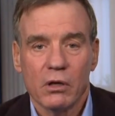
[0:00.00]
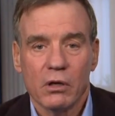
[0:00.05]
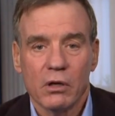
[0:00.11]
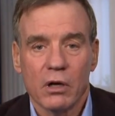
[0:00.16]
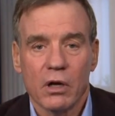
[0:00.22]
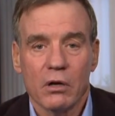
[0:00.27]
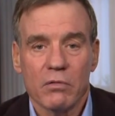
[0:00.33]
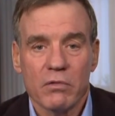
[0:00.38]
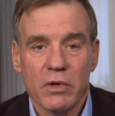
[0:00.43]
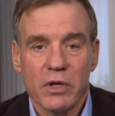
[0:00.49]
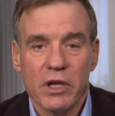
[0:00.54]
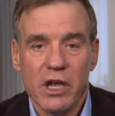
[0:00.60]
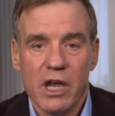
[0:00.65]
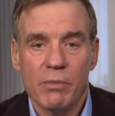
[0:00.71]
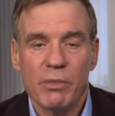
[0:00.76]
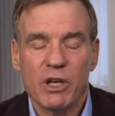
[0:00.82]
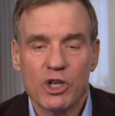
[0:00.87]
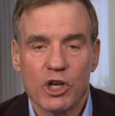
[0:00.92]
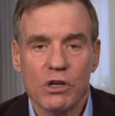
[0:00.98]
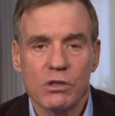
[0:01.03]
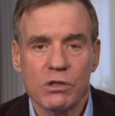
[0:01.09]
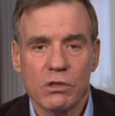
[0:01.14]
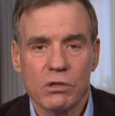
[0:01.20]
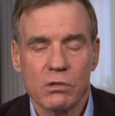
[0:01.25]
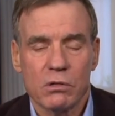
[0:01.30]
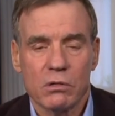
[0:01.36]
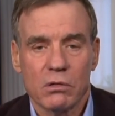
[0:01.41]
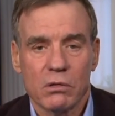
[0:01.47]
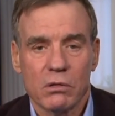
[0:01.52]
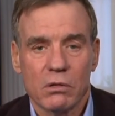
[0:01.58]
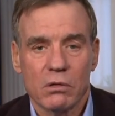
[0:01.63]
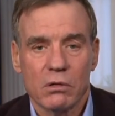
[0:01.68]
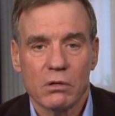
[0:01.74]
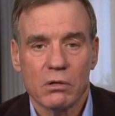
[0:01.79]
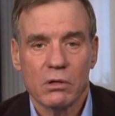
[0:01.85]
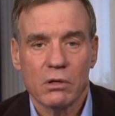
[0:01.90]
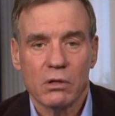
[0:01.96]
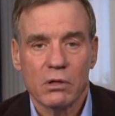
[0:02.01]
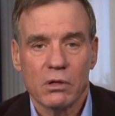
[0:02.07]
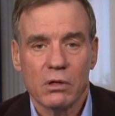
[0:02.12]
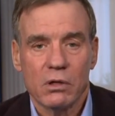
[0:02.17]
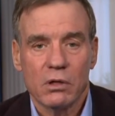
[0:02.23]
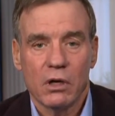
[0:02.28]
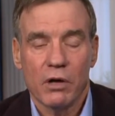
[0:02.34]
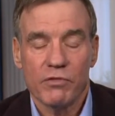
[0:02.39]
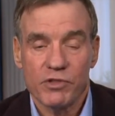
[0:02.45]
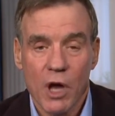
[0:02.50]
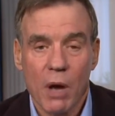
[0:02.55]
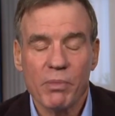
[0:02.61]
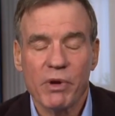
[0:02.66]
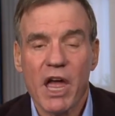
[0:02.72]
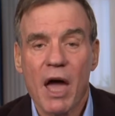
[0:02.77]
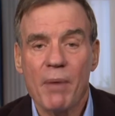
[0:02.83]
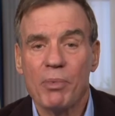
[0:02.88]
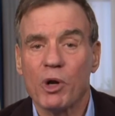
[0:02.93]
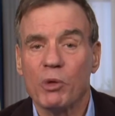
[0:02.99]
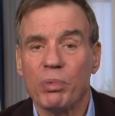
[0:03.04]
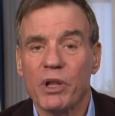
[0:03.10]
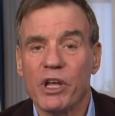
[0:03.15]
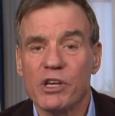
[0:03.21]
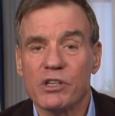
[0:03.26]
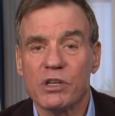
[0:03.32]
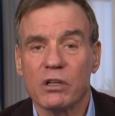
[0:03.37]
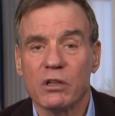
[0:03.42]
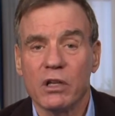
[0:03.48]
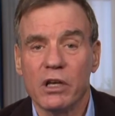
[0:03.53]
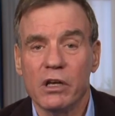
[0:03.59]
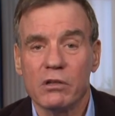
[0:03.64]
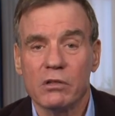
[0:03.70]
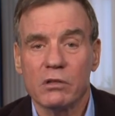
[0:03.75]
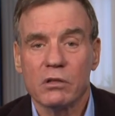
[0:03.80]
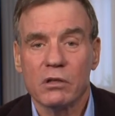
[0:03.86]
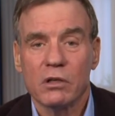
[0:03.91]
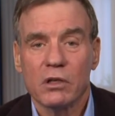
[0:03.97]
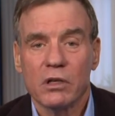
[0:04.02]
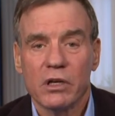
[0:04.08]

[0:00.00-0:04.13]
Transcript: uh, images of some Capitol Police at least